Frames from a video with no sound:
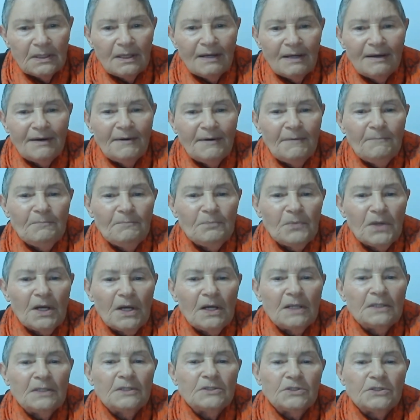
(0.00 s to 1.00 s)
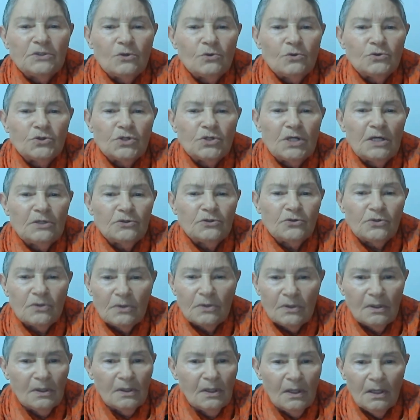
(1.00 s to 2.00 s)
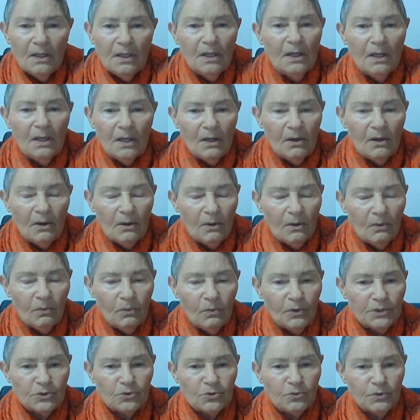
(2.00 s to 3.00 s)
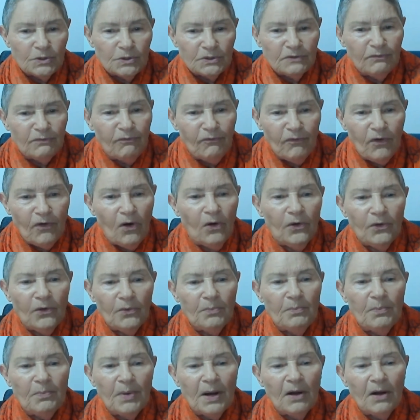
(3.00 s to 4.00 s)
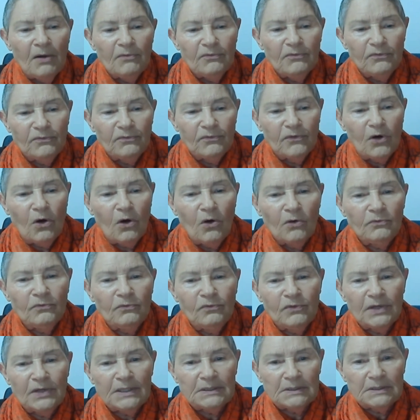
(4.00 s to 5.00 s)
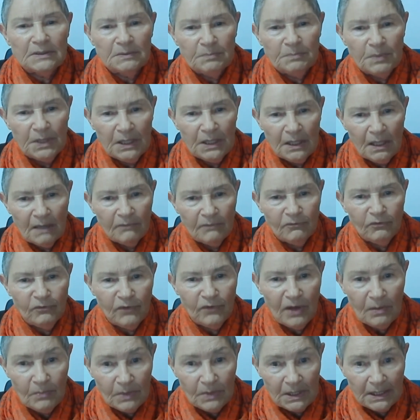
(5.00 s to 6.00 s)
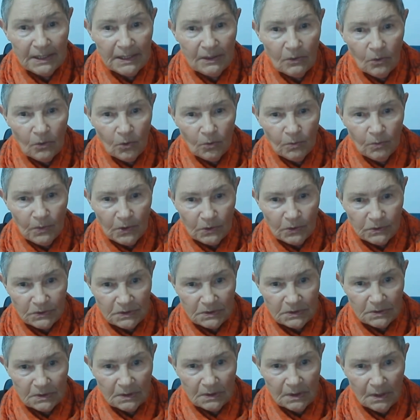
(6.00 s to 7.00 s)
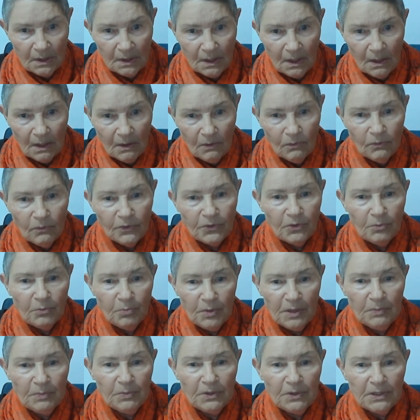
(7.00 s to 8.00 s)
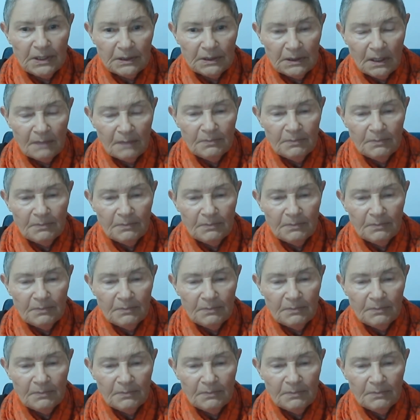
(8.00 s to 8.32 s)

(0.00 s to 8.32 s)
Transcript: an association which was far above conflict. It became family almost with the people that I